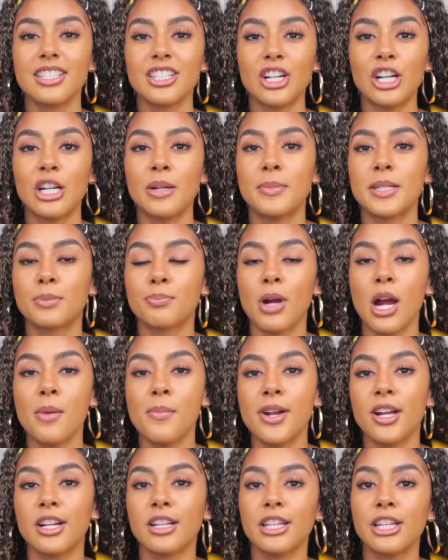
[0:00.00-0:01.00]
This herb is
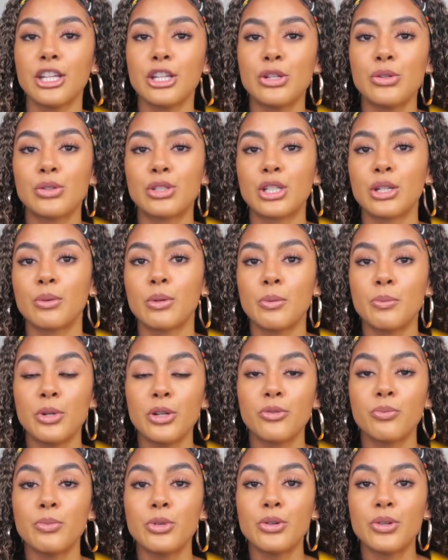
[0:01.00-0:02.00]
primarily used to
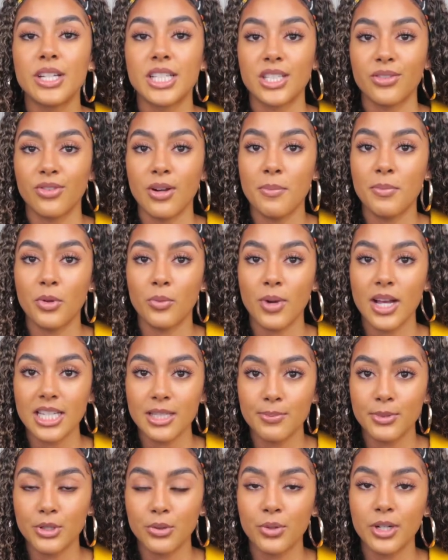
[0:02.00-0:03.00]
remove mucus from the
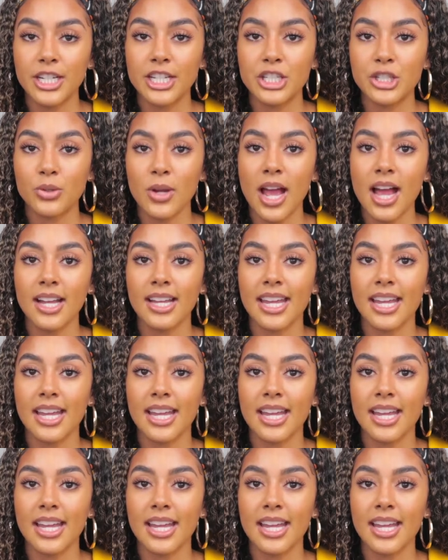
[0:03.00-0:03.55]
respiratory